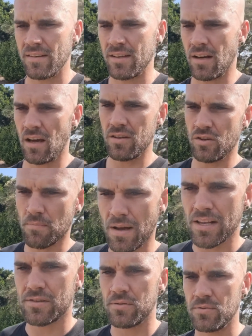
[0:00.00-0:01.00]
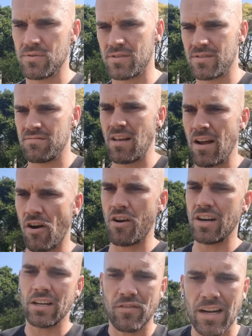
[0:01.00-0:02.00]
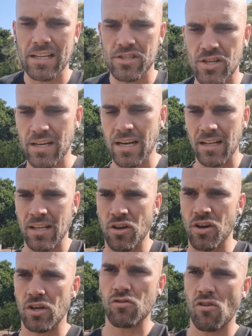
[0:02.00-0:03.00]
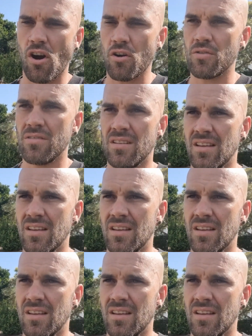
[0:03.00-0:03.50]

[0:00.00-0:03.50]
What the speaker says: You know, your muscles are only really genetically gonna grow